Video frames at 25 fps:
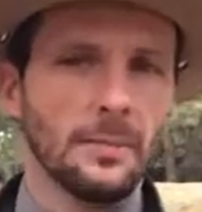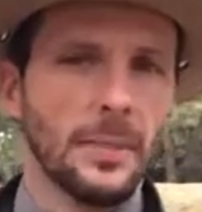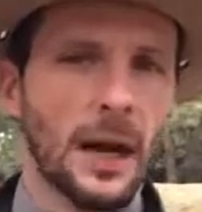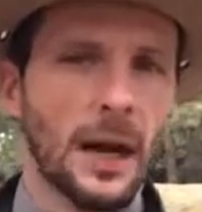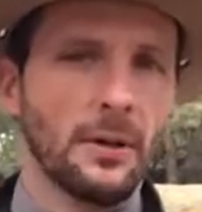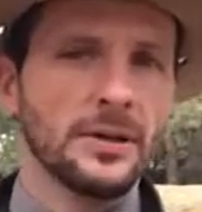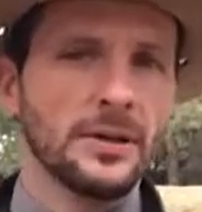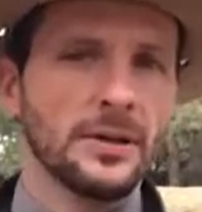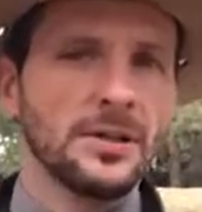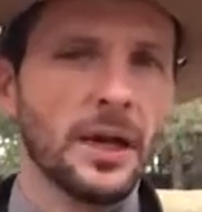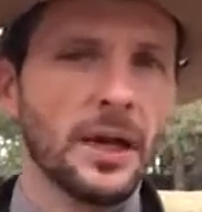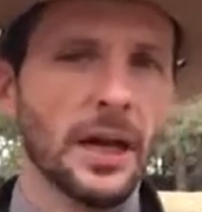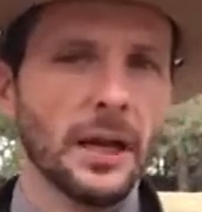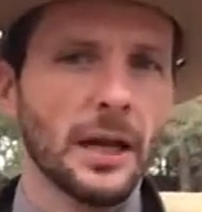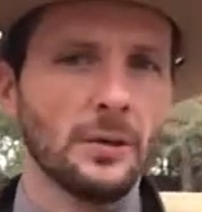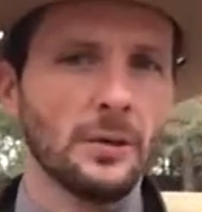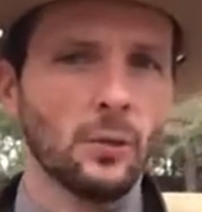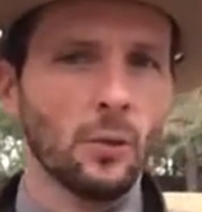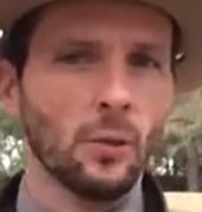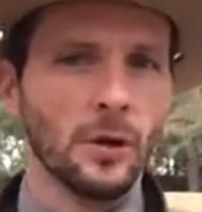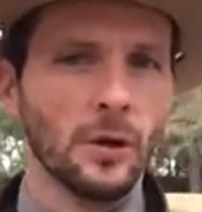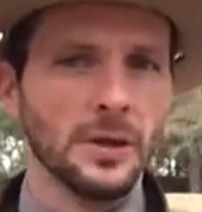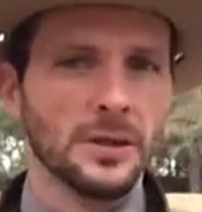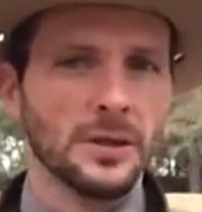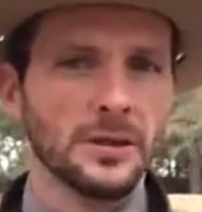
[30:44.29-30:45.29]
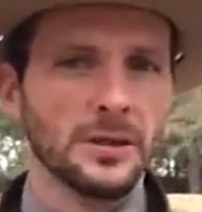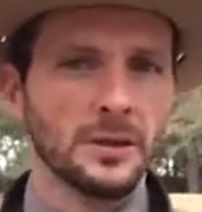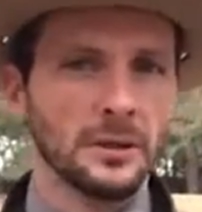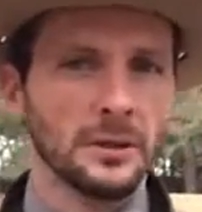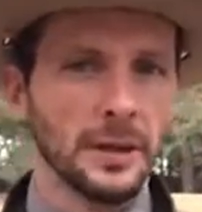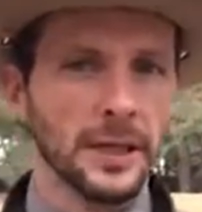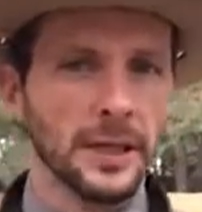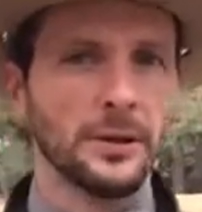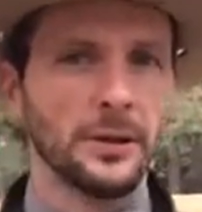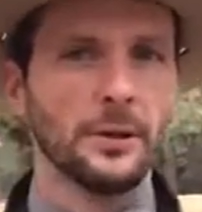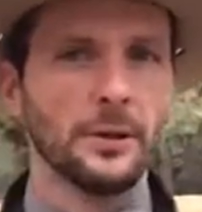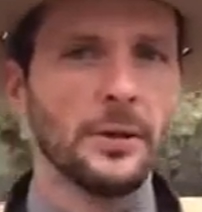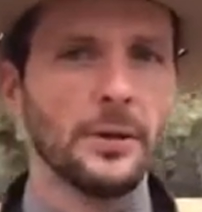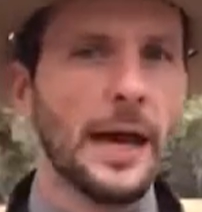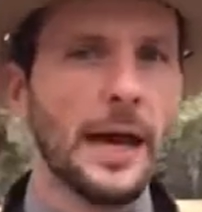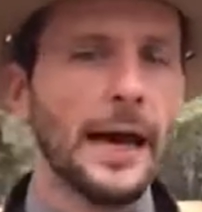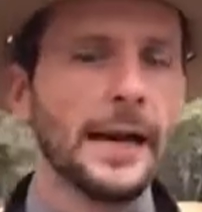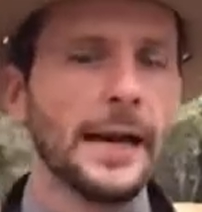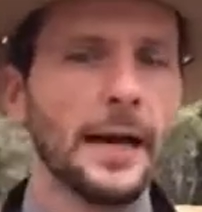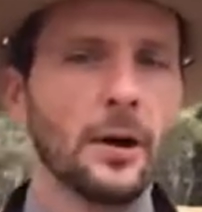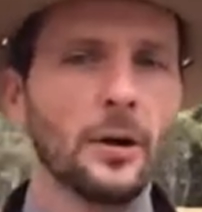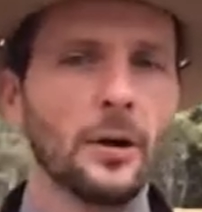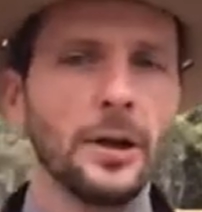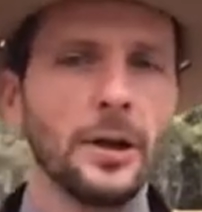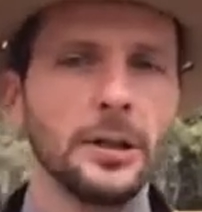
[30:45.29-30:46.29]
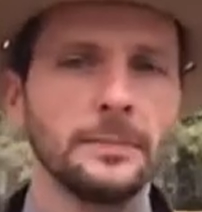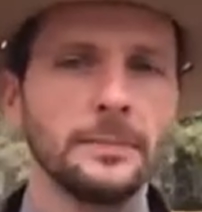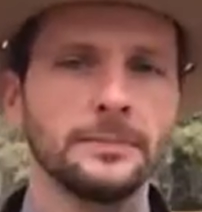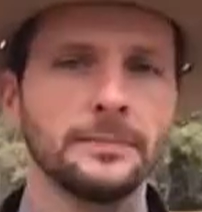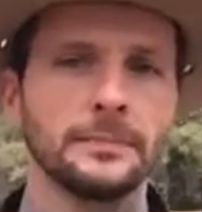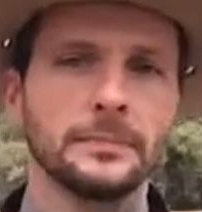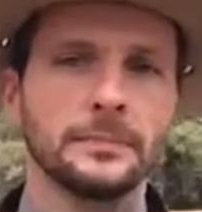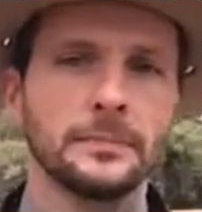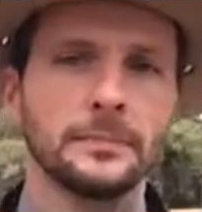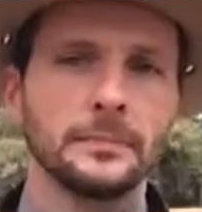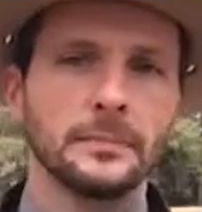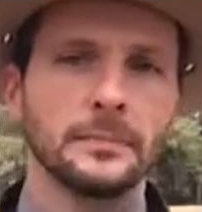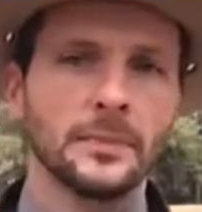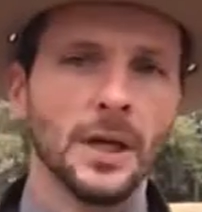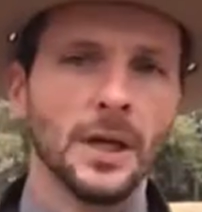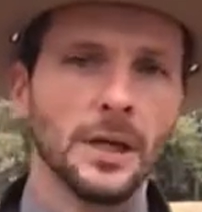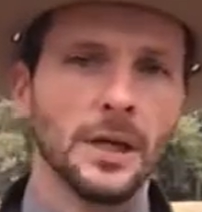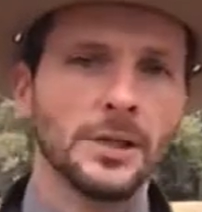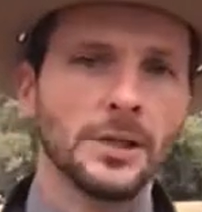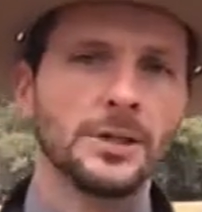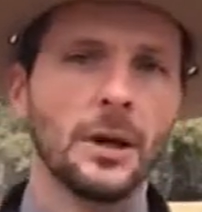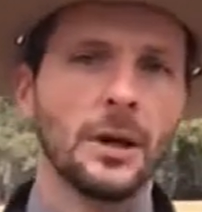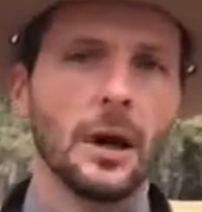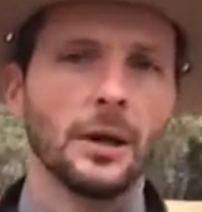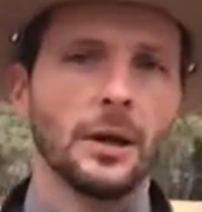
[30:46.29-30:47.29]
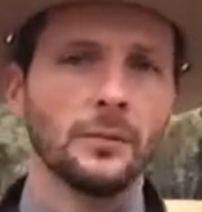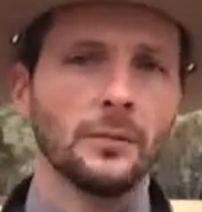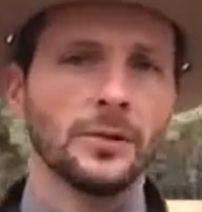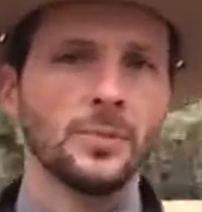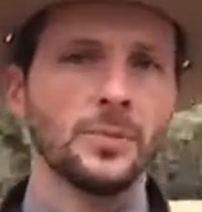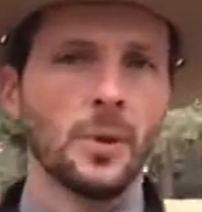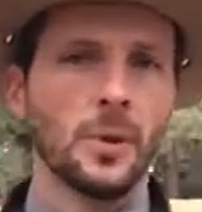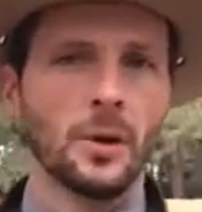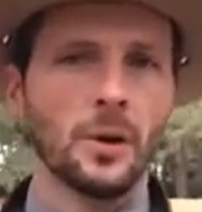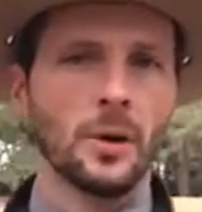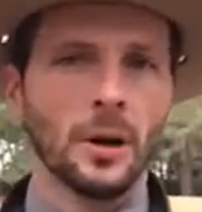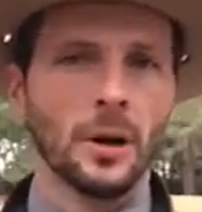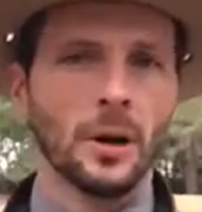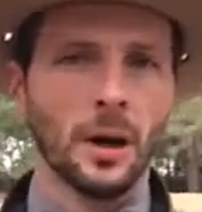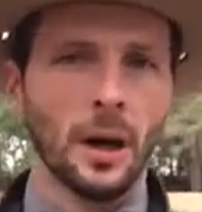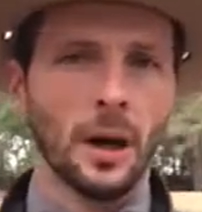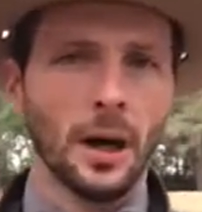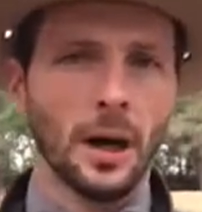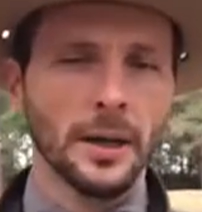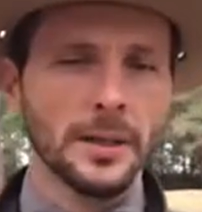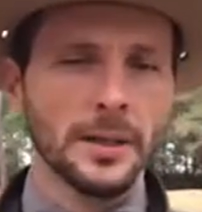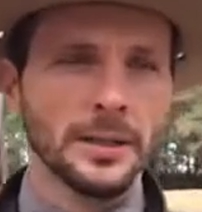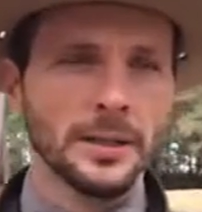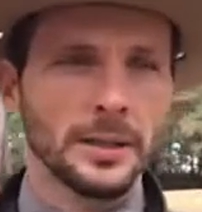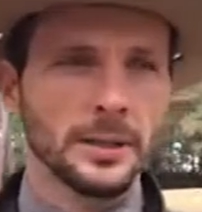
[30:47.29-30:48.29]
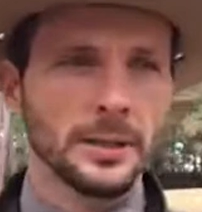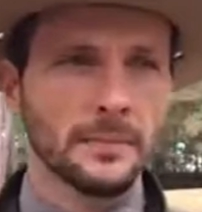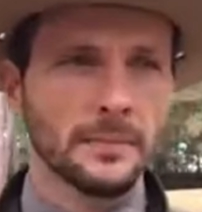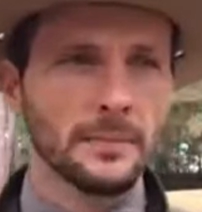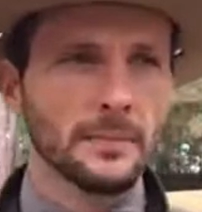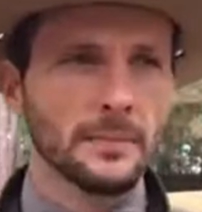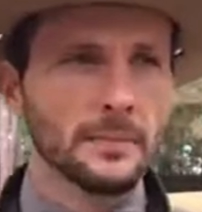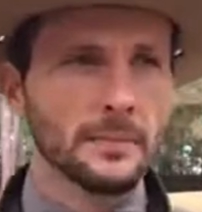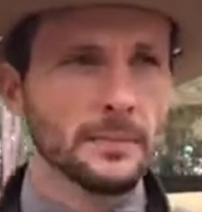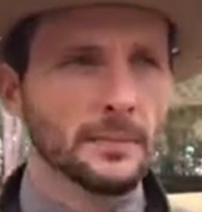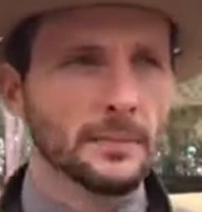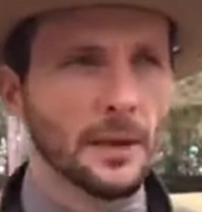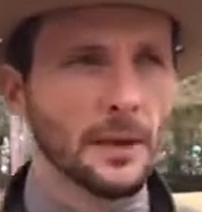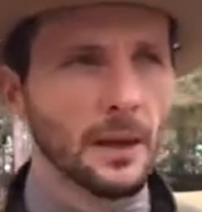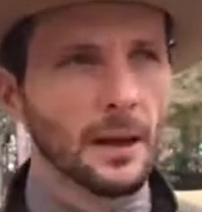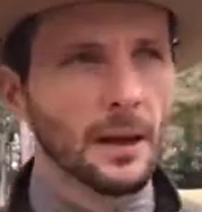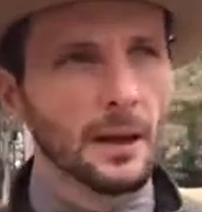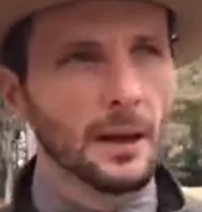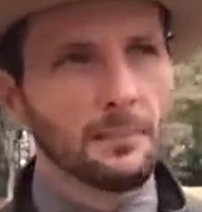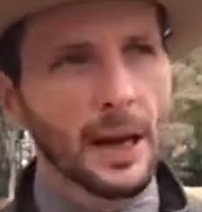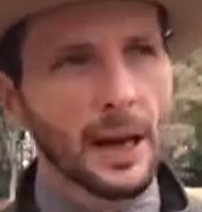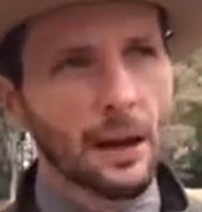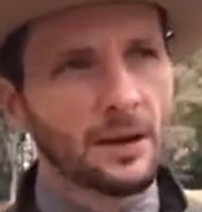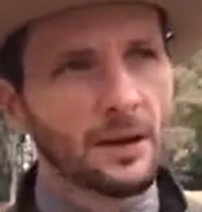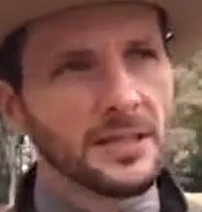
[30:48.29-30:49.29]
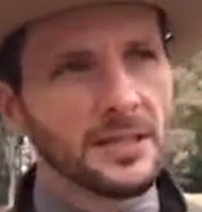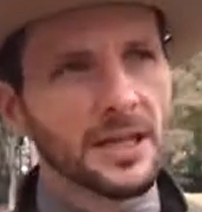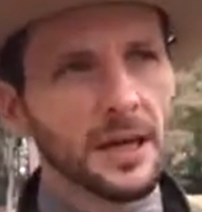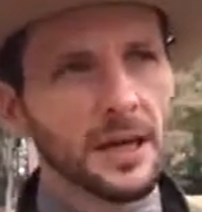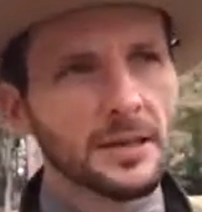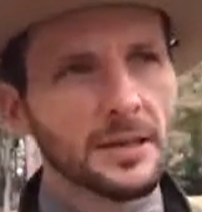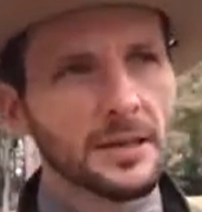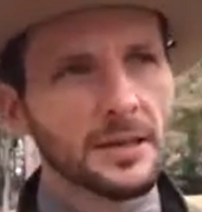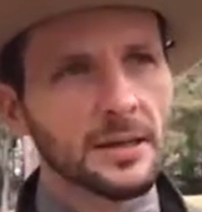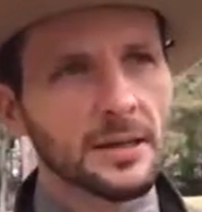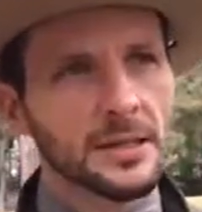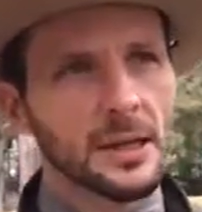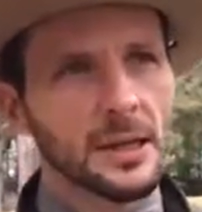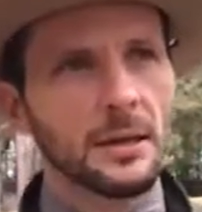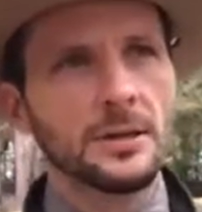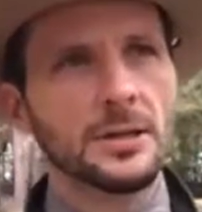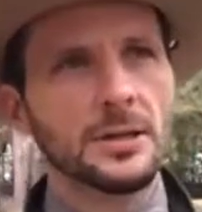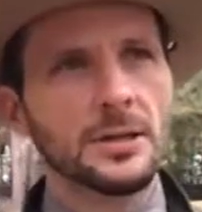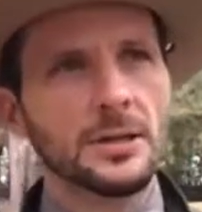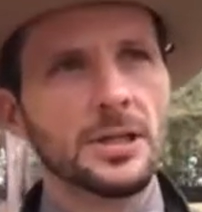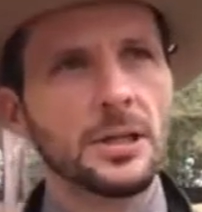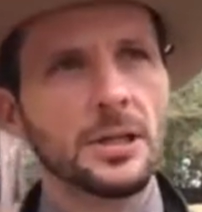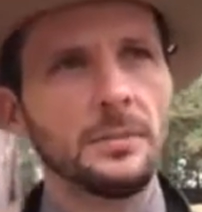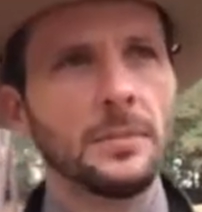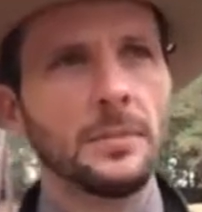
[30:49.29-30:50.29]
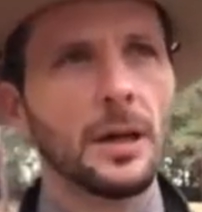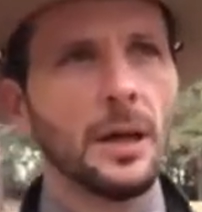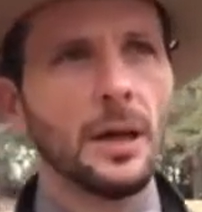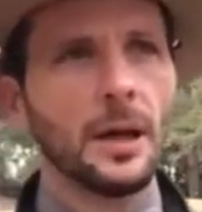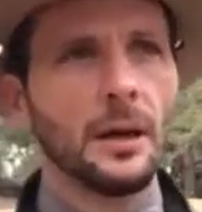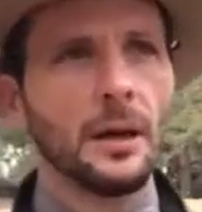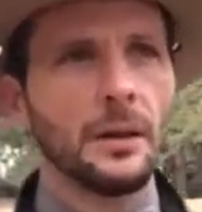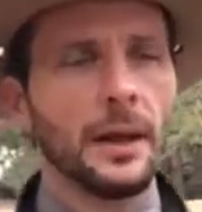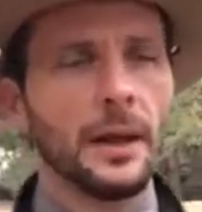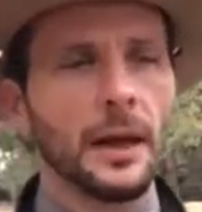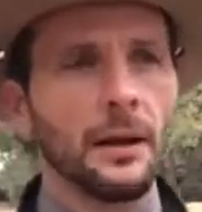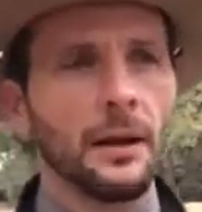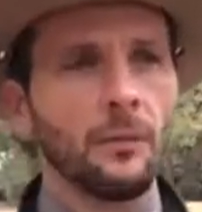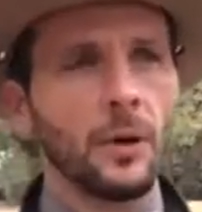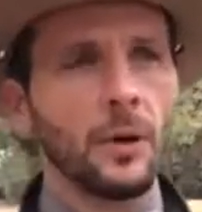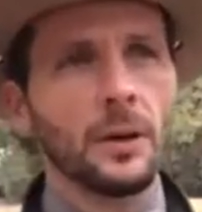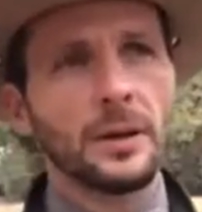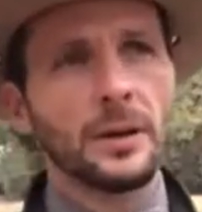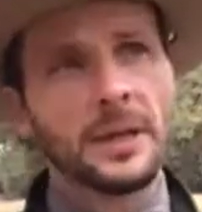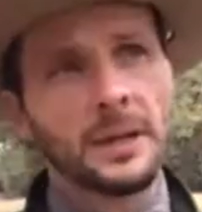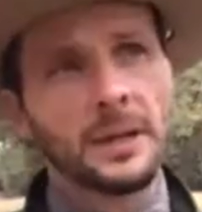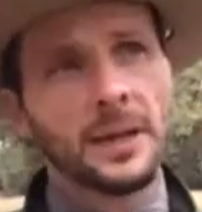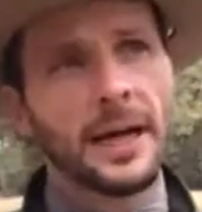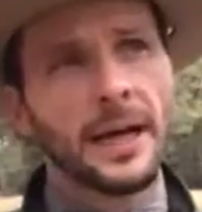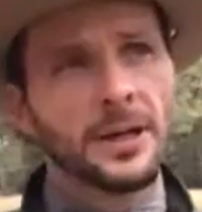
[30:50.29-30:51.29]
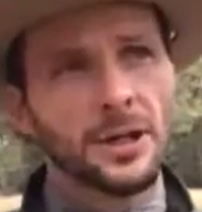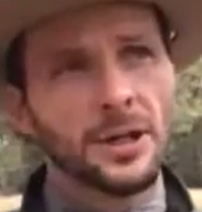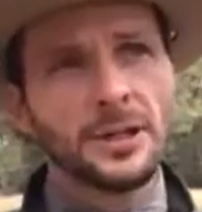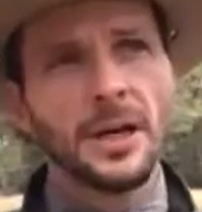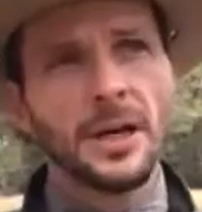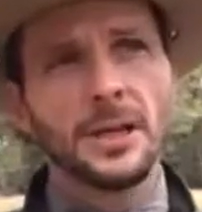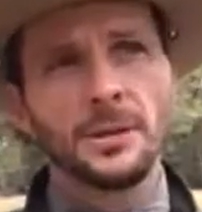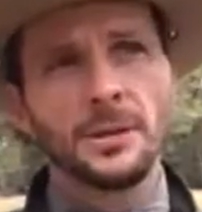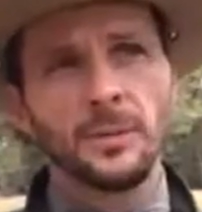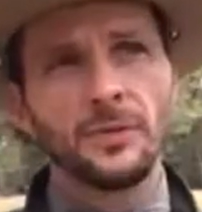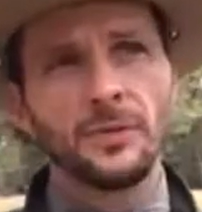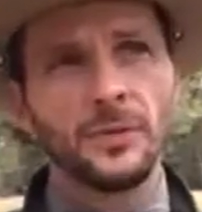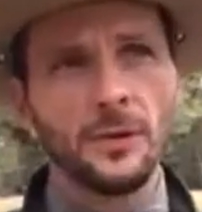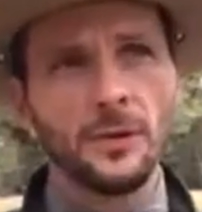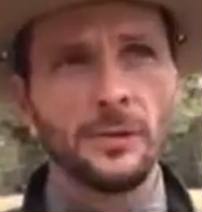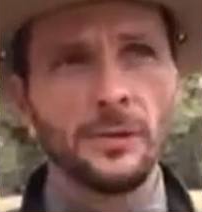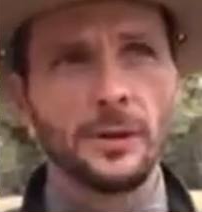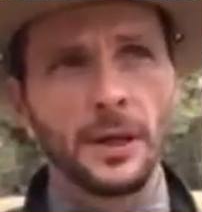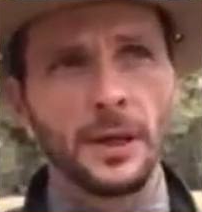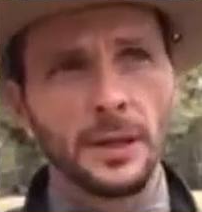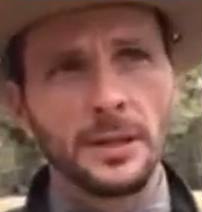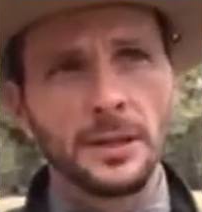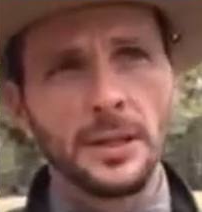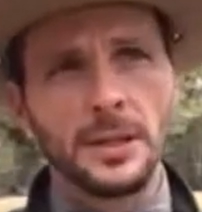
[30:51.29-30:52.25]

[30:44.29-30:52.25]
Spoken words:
Powhatan was the leader in that area. His daughter was Pocahontas. Powhatan tells him that, well, he actually tells him a few things.